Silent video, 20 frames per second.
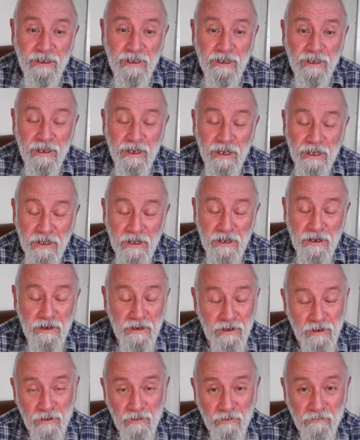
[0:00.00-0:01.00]
any
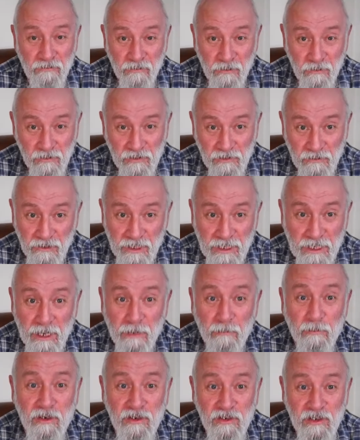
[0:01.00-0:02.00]
of those three
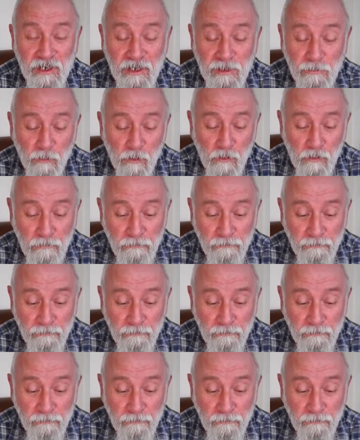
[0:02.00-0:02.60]
cameras anymore,